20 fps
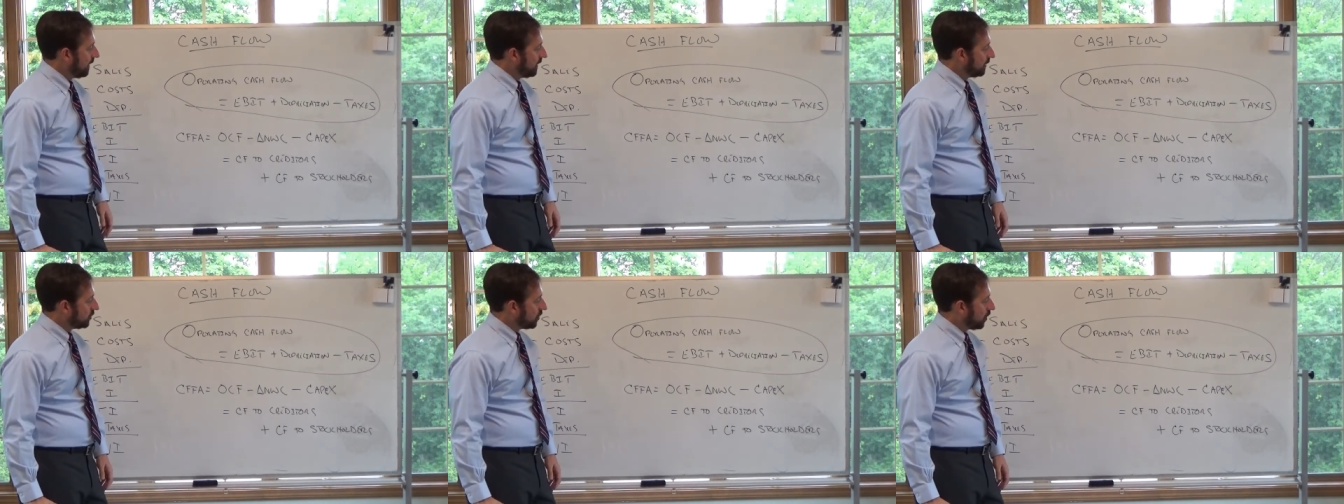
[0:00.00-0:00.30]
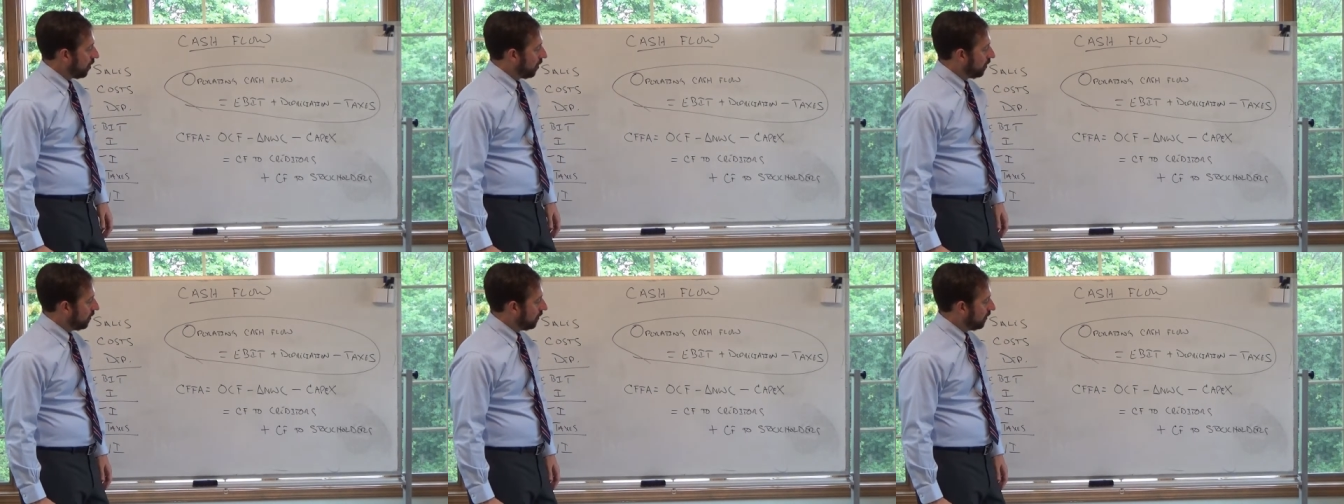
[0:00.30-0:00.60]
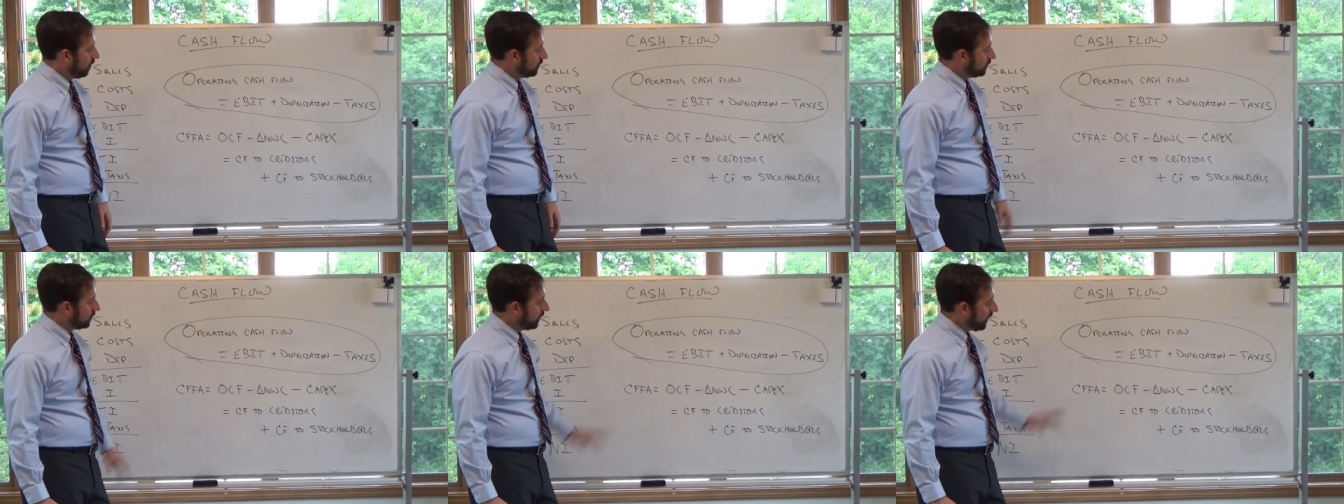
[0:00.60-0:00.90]

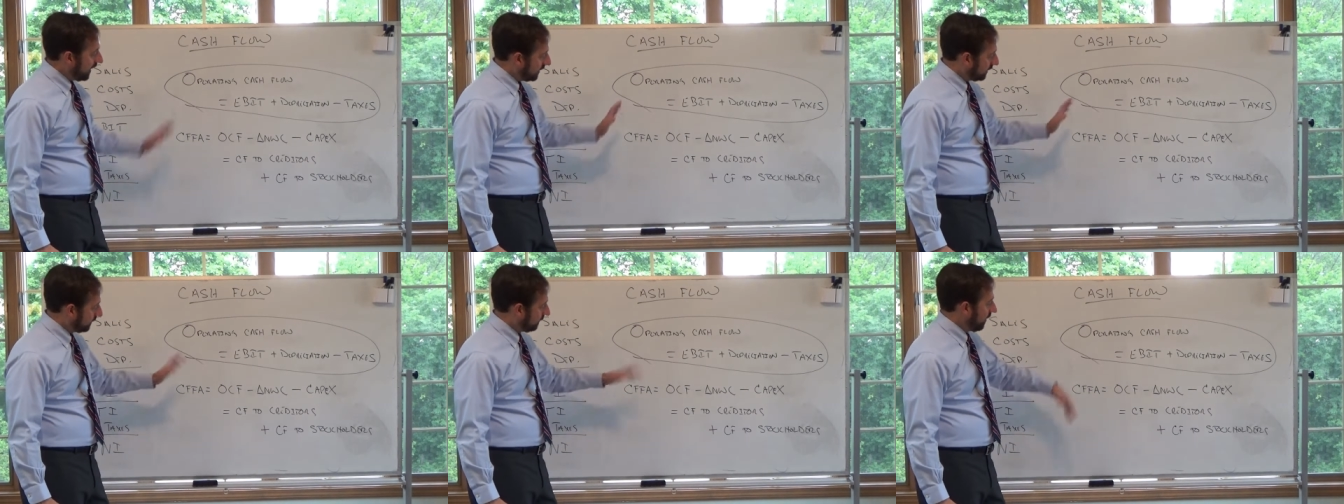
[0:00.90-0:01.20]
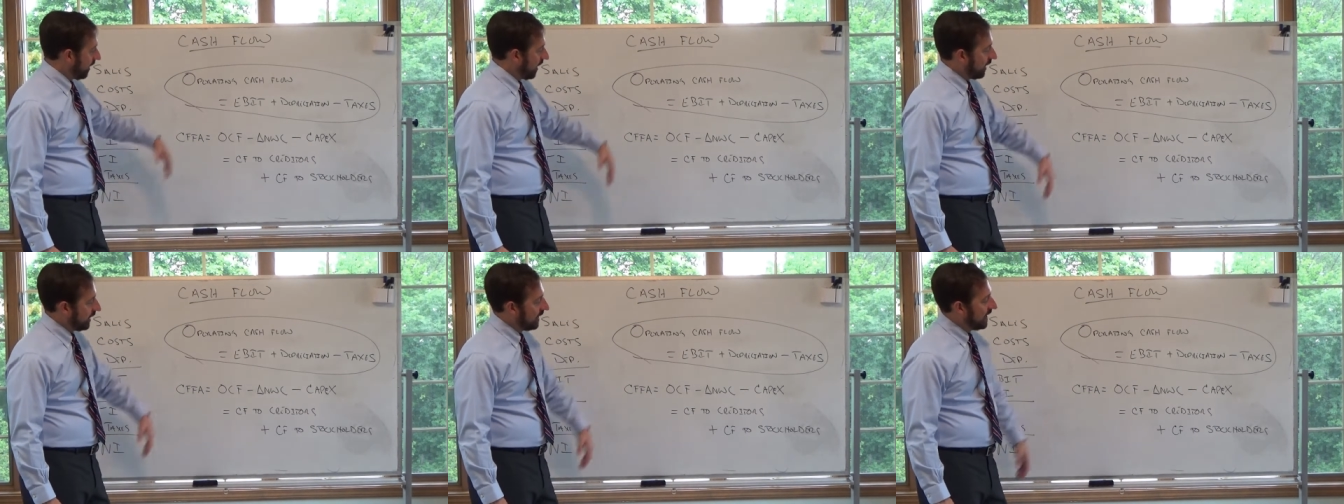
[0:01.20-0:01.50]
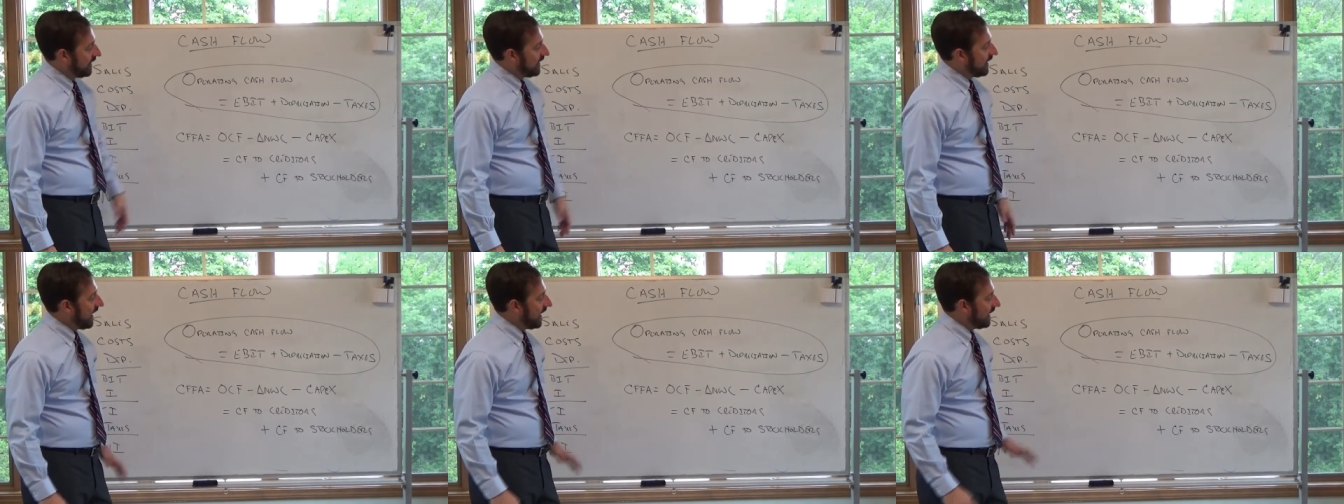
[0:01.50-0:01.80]
So that's fine.
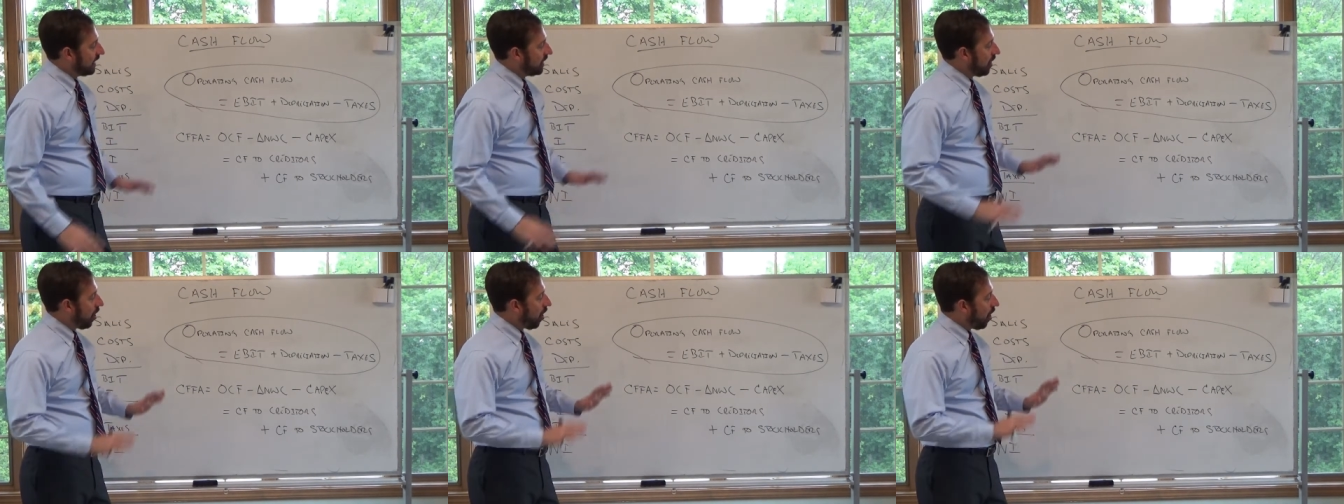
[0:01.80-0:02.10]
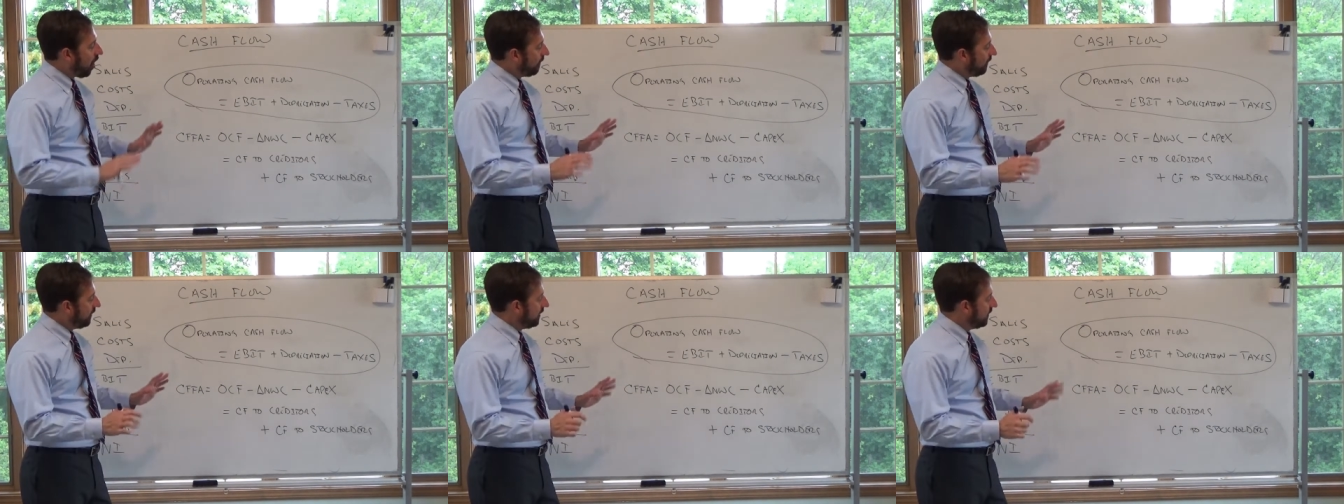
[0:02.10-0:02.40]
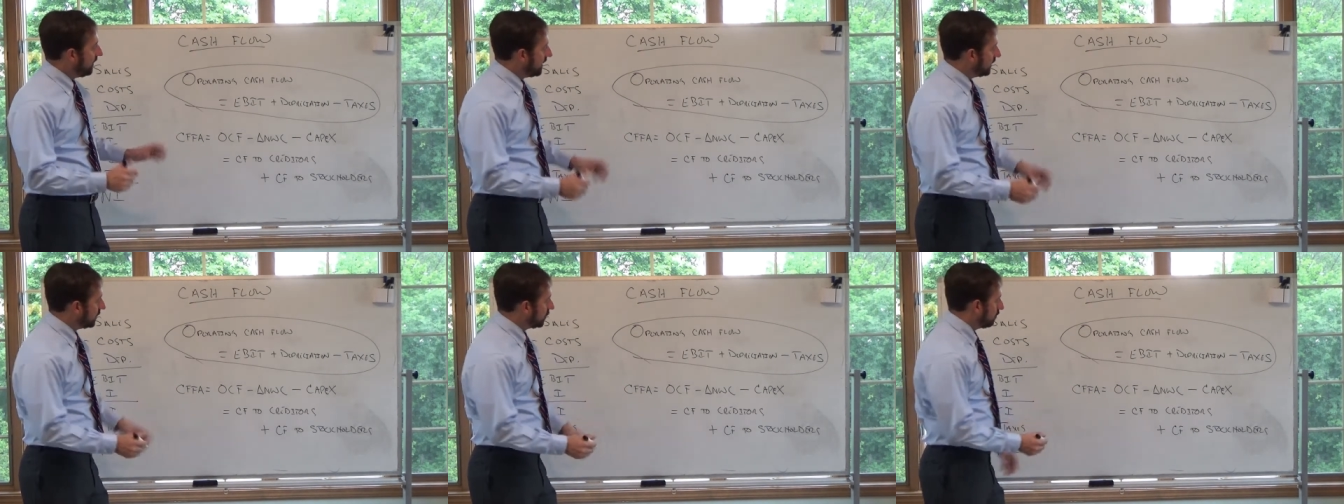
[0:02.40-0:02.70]
And
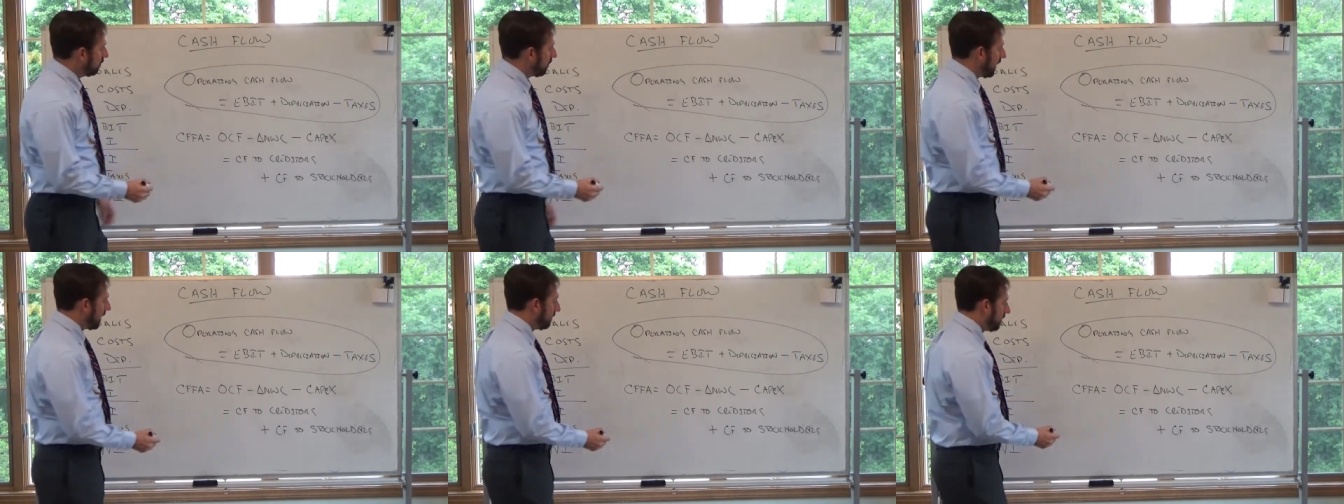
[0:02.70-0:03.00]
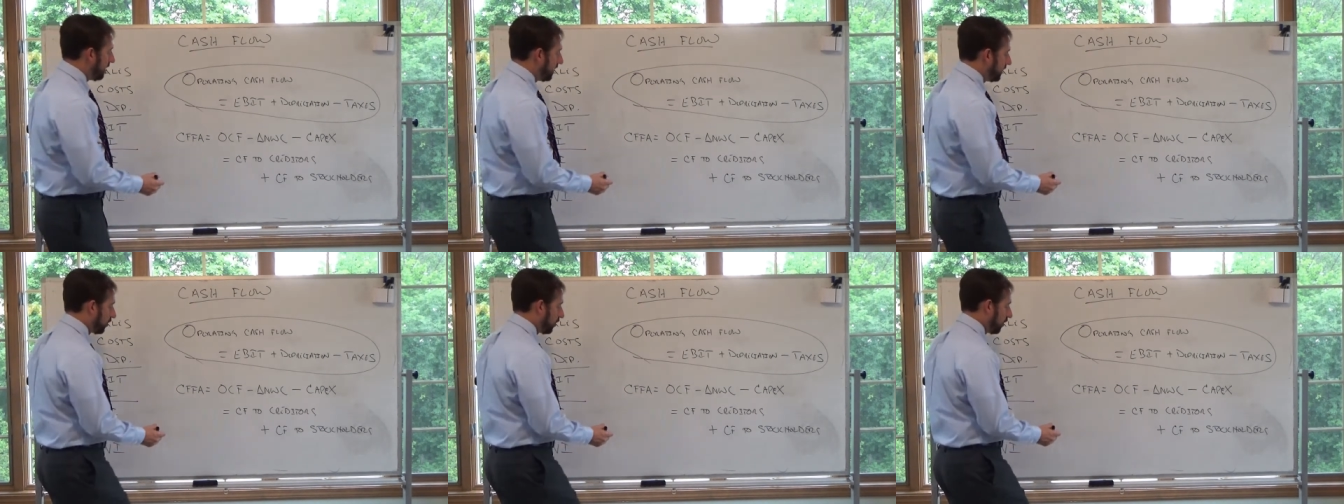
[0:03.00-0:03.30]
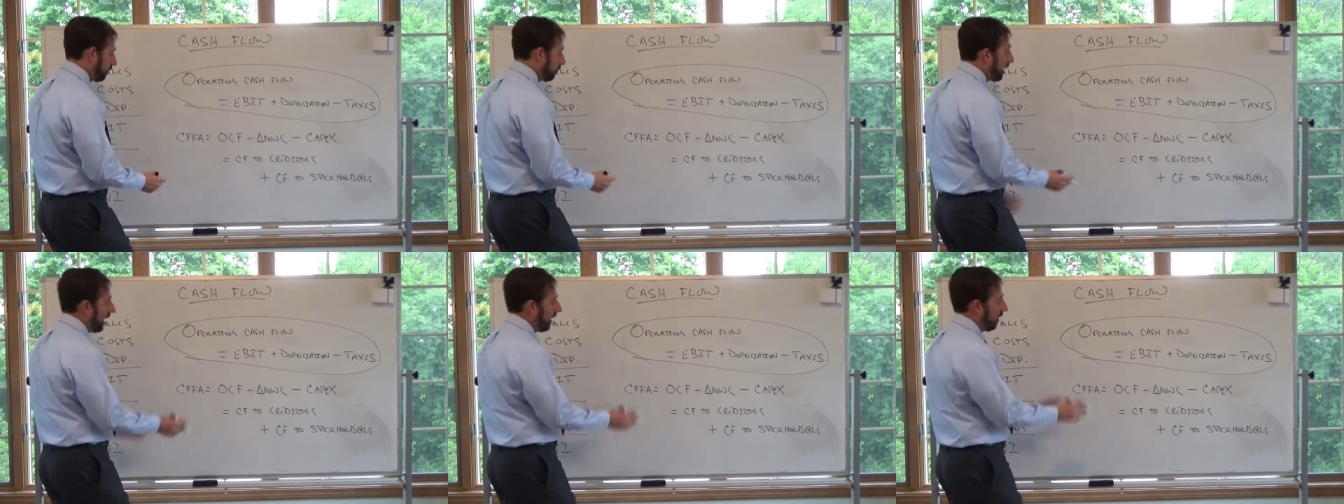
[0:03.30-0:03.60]
often this might be
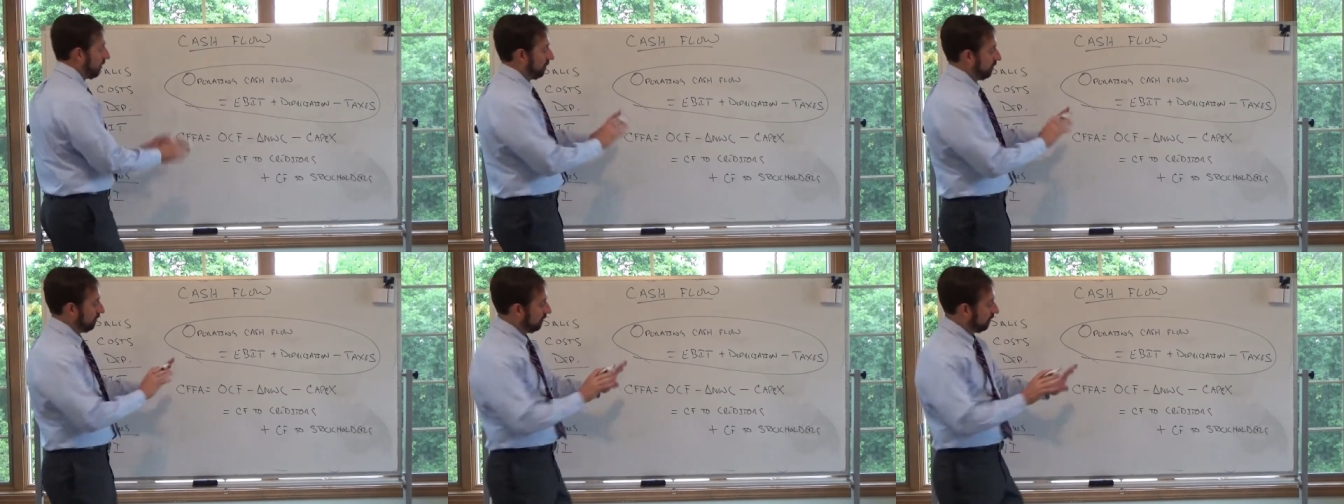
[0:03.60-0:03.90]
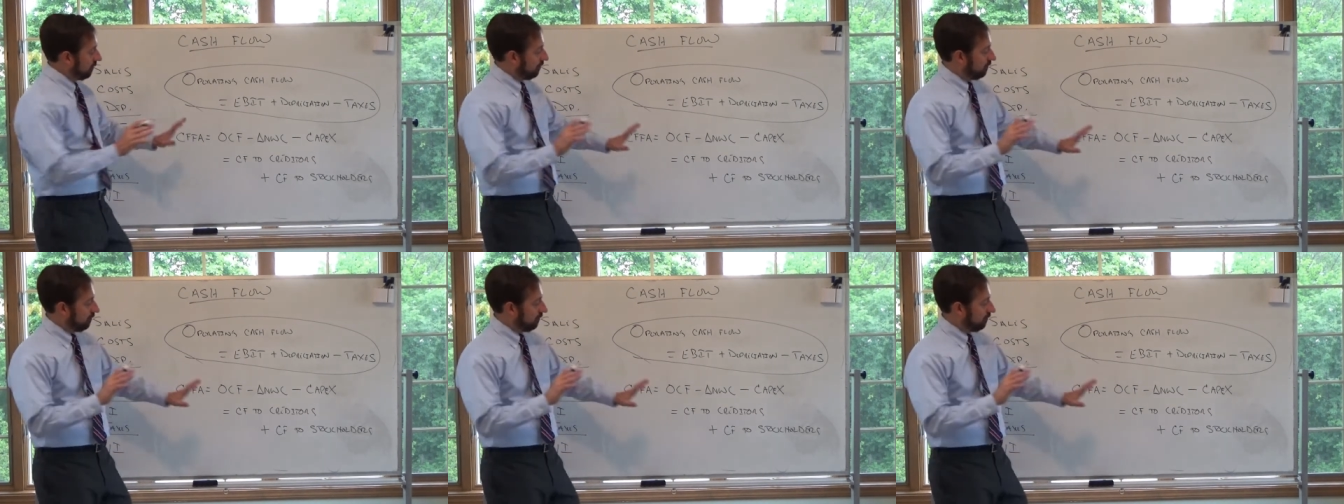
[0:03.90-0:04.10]
turned out,